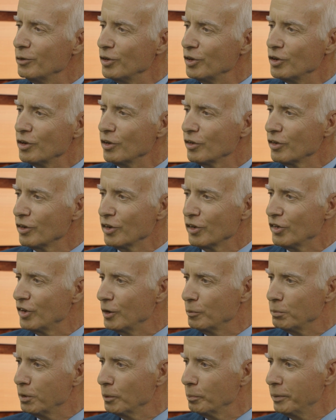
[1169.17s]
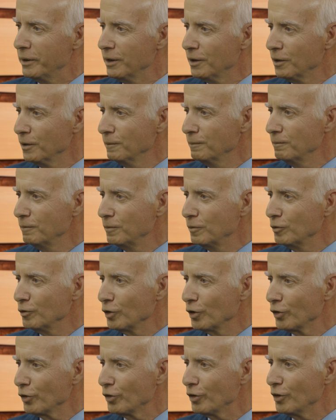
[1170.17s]
that it was just a simple pill
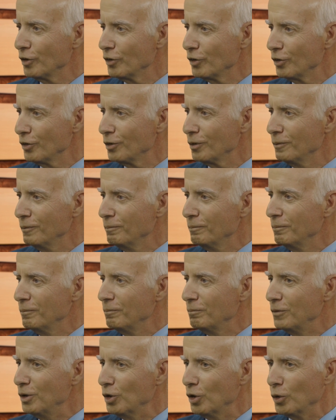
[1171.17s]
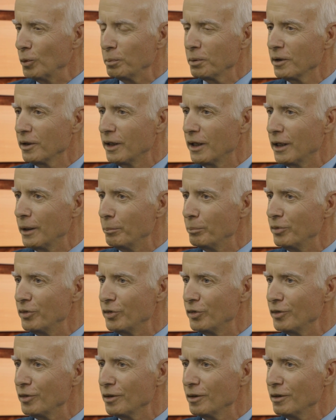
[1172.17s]
versus, you know,
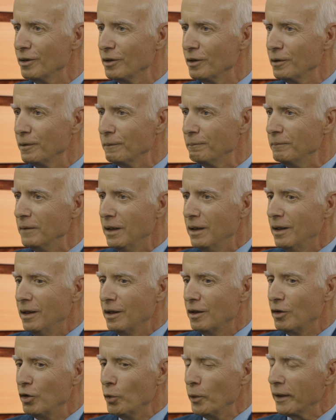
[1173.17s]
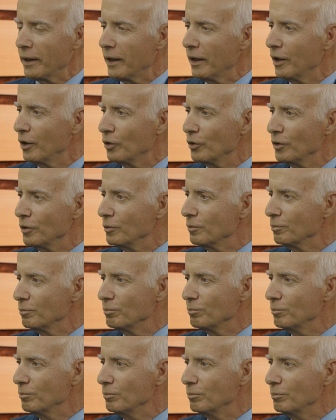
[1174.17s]
perhaps going out
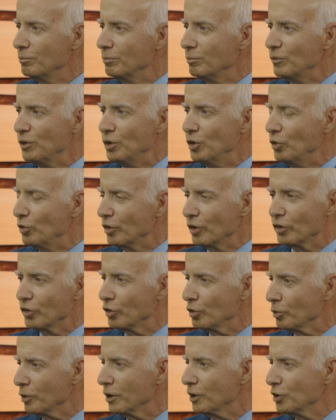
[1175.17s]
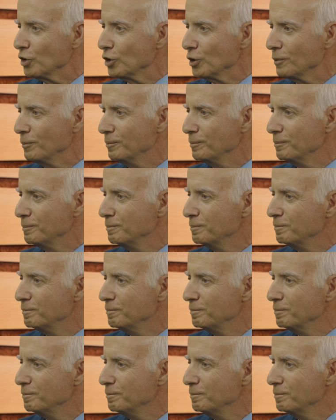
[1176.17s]
and using a syringe?